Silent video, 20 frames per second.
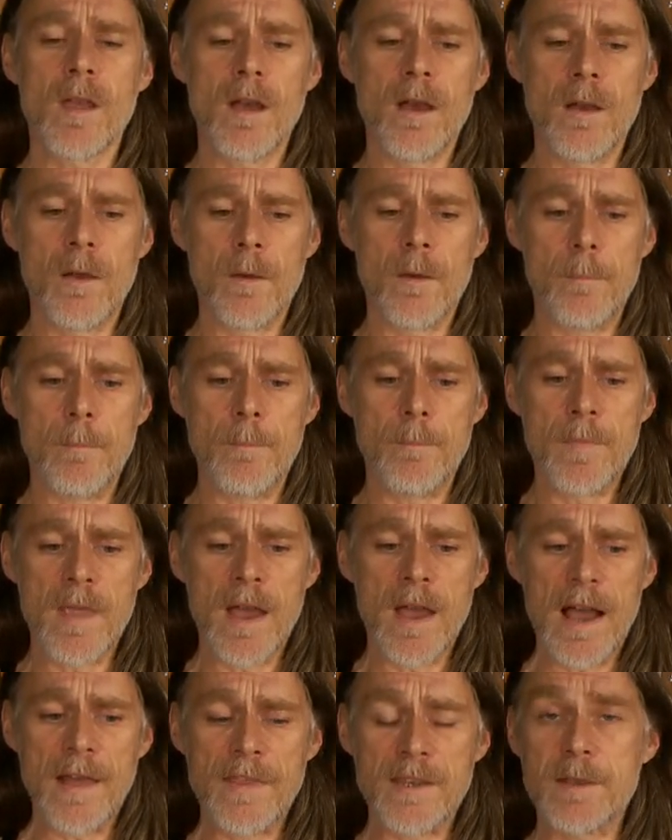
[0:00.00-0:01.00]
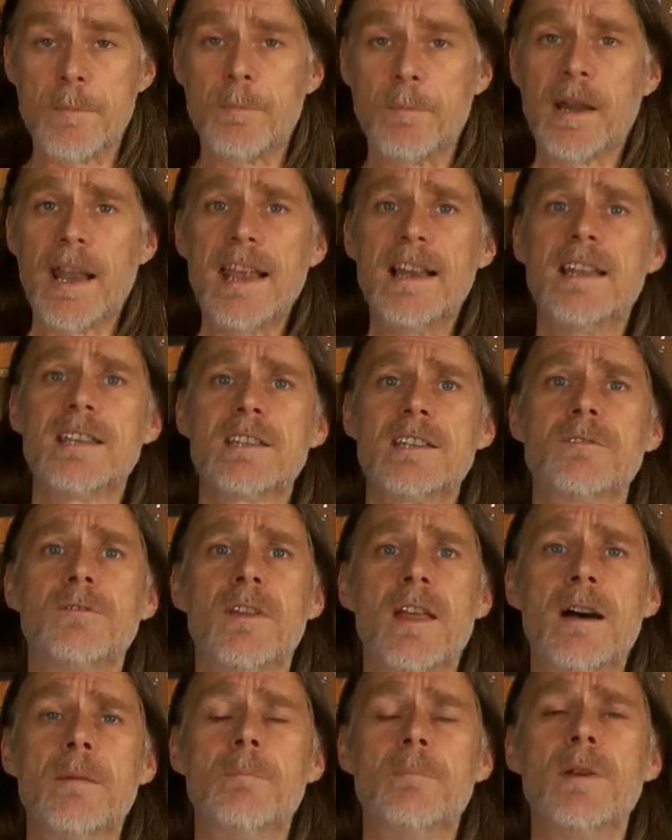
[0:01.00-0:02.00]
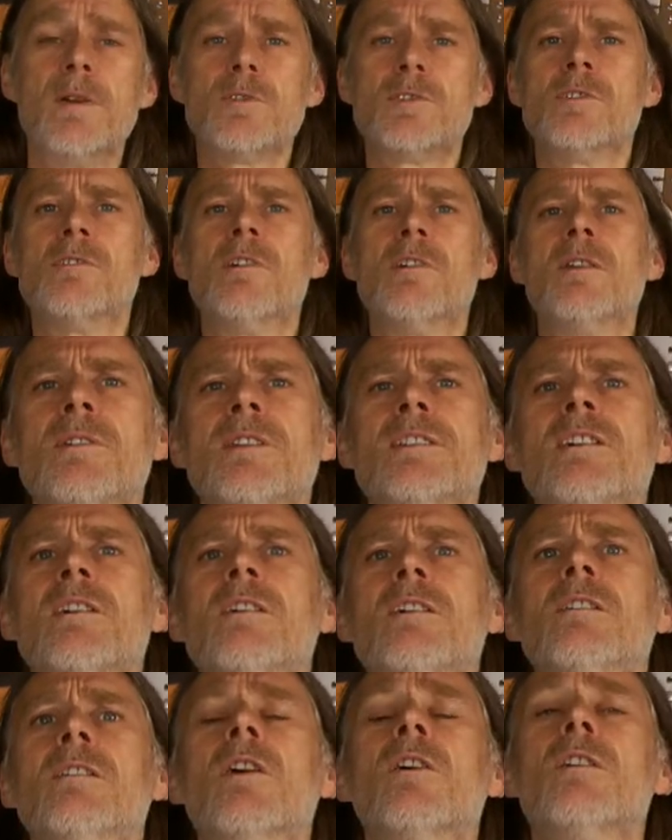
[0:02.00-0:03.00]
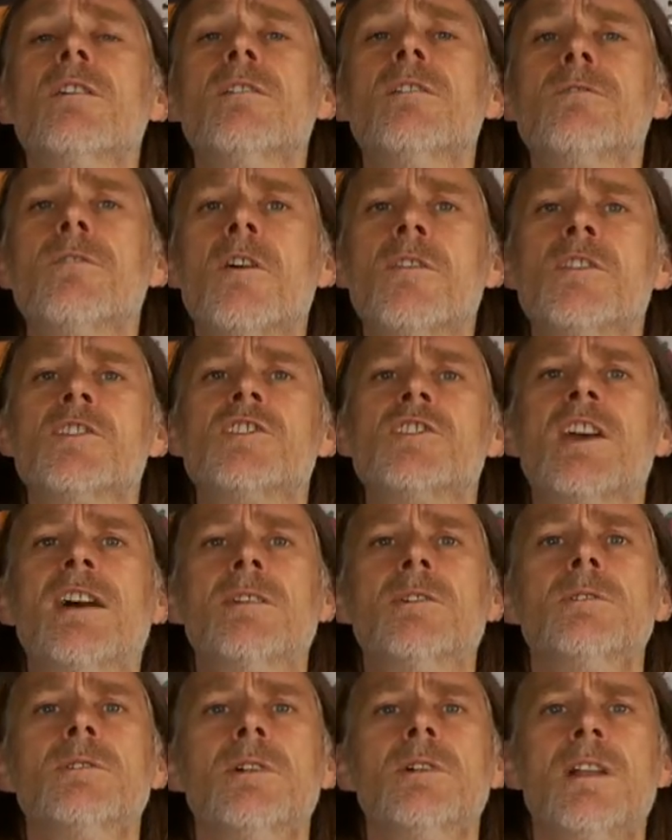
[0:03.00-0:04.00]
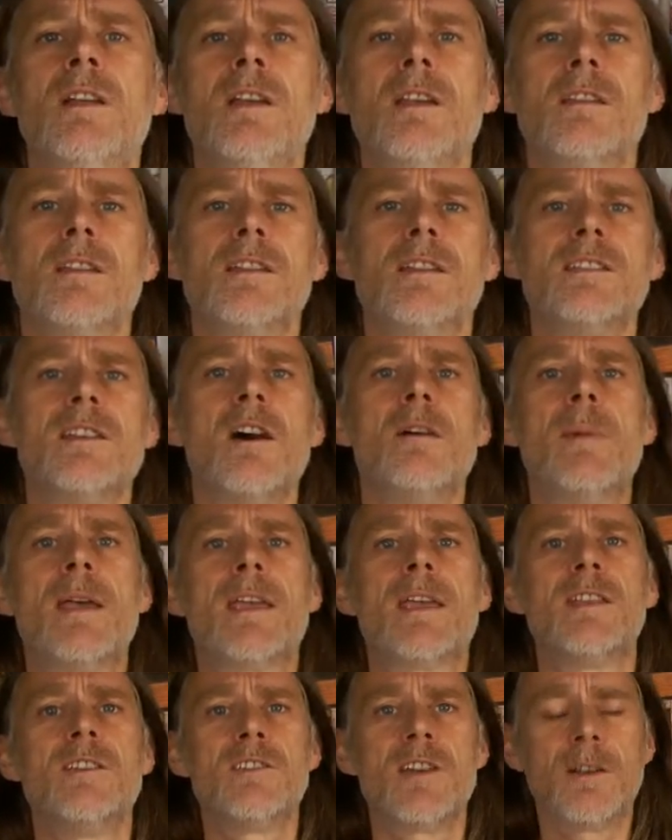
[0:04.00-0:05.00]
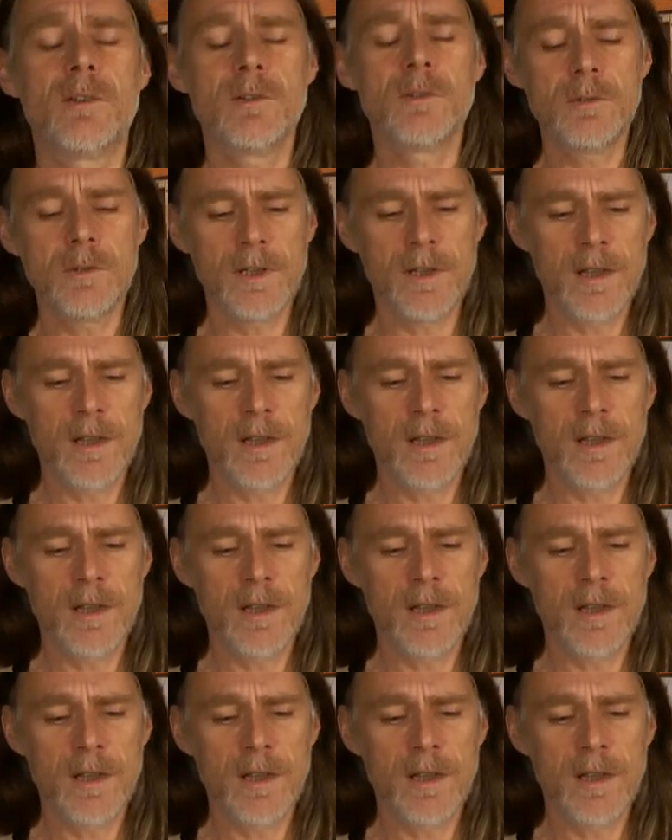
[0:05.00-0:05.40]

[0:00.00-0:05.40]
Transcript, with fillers: and there's a playlist for that, Build Your Guitar Live, on the channel, the Guitar Making channel.